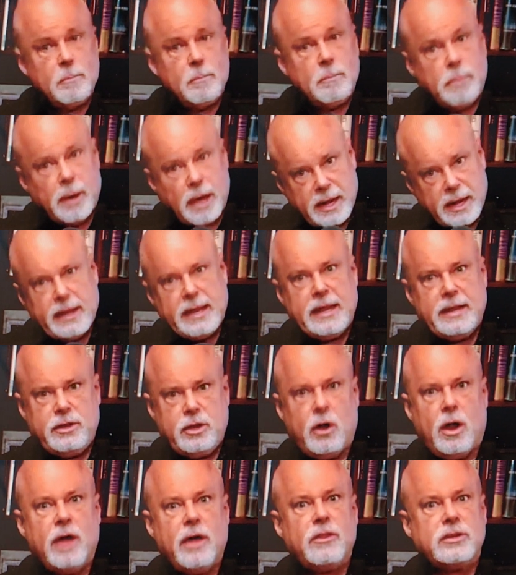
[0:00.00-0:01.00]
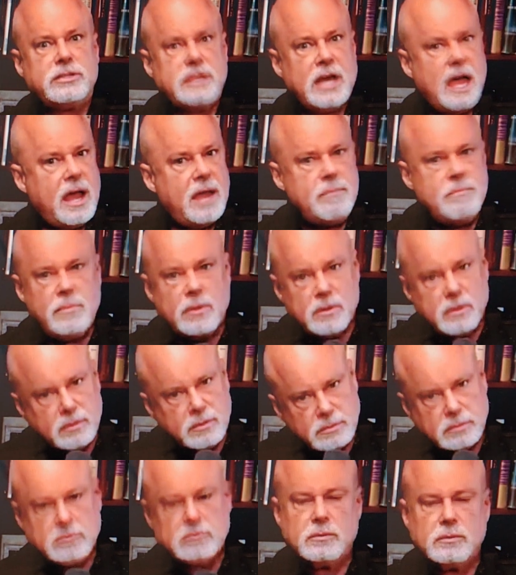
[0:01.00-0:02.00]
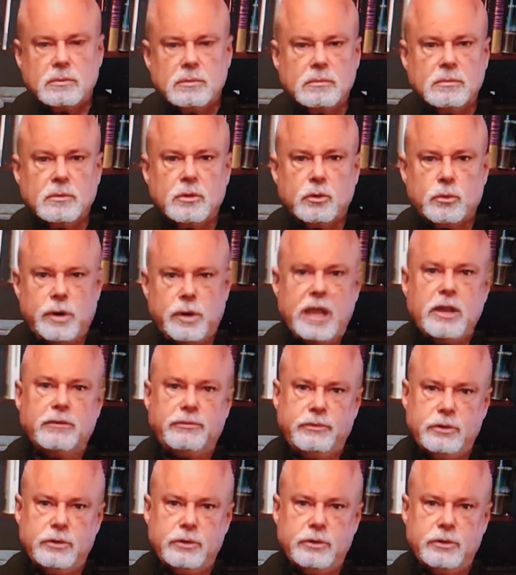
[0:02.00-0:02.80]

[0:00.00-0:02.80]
But in your other time, create your